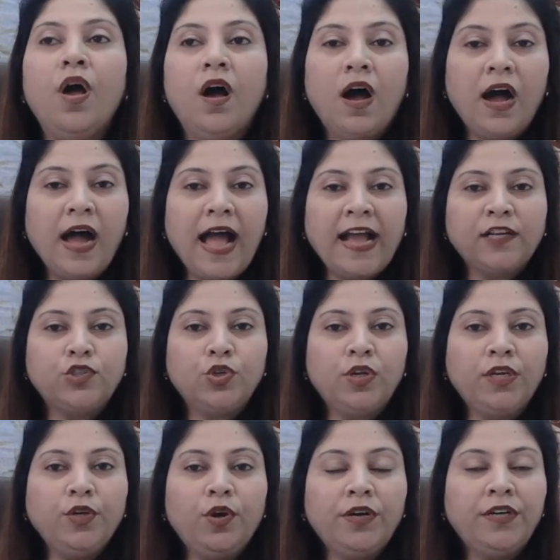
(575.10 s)

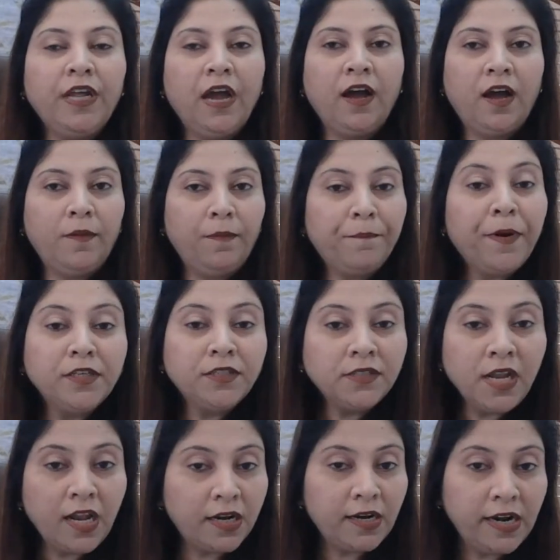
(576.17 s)
actually your
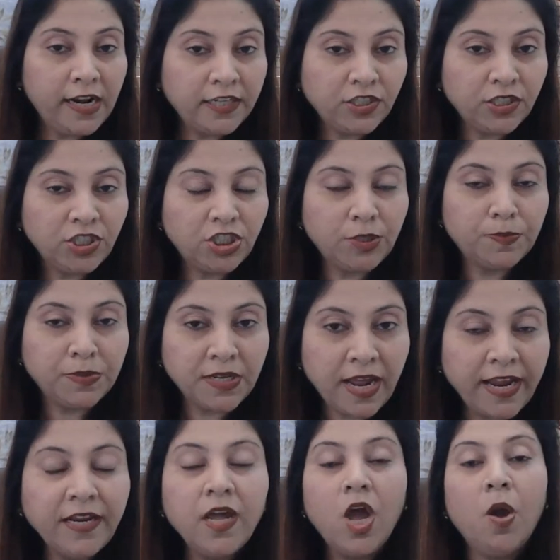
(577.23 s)
personal relationships,
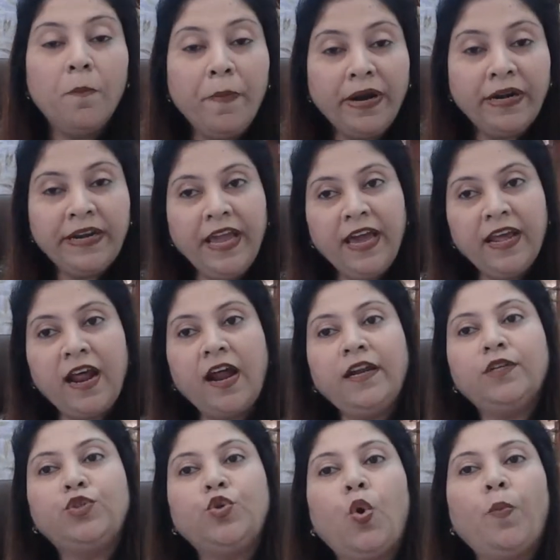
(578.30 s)
right? But there are
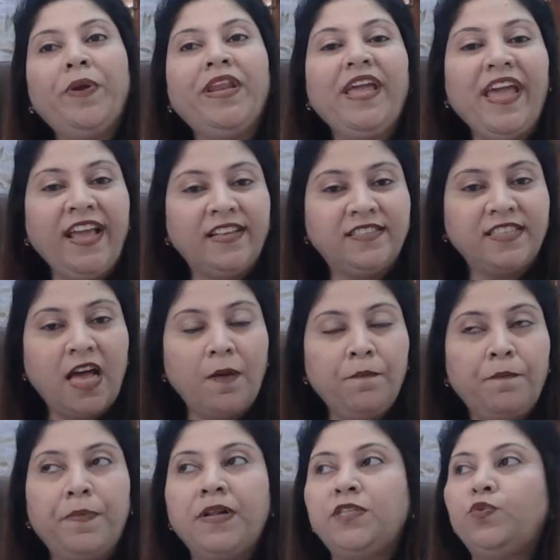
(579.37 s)
so many
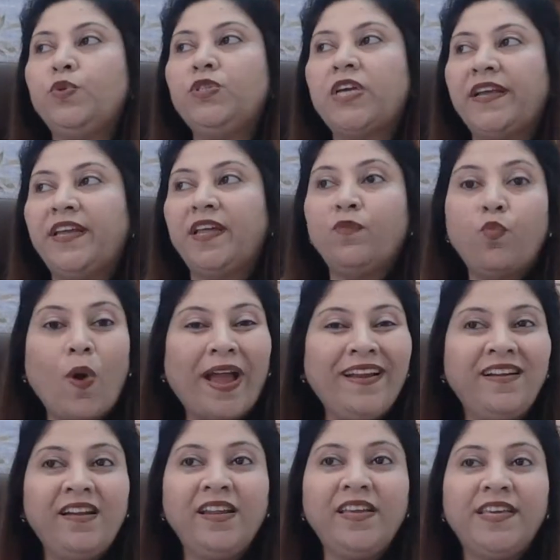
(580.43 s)
examples which I can
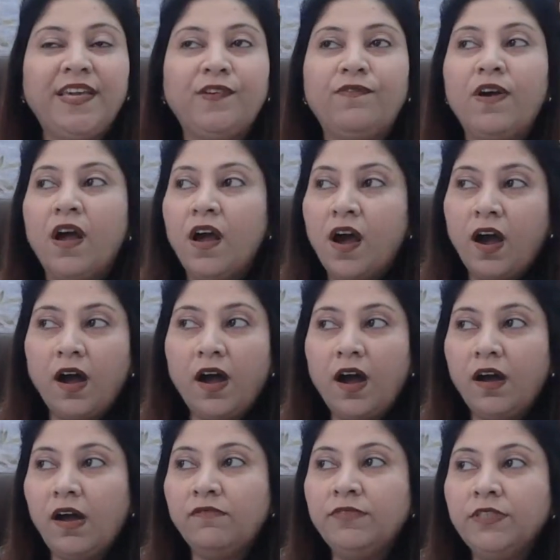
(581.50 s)
widely give,
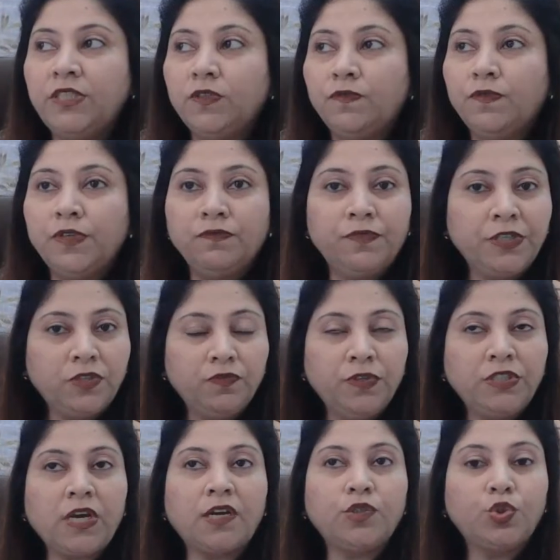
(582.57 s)

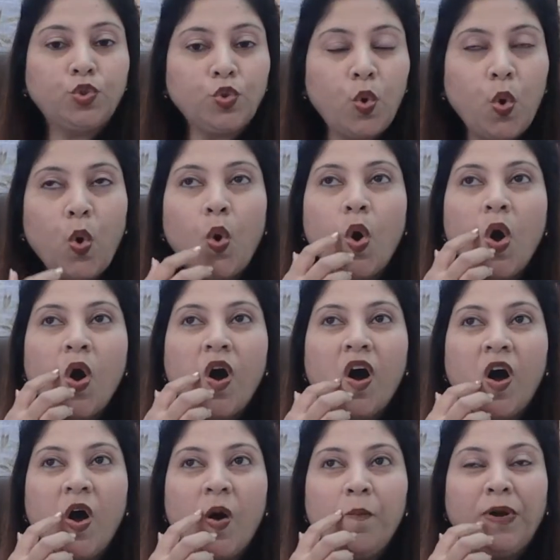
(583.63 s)
which are so
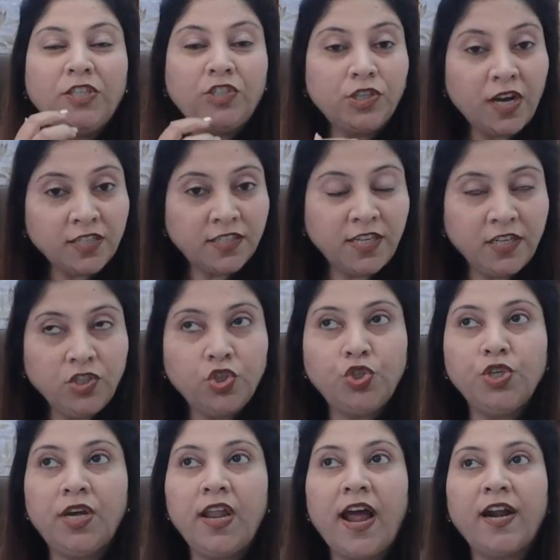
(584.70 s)
much
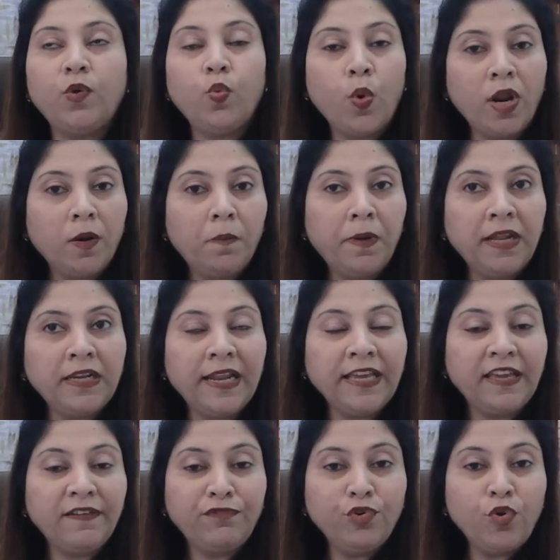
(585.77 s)
essential at workplace.
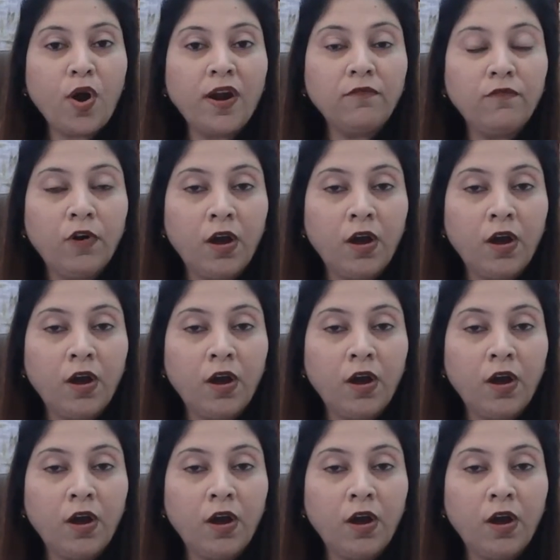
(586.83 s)
Like if you are,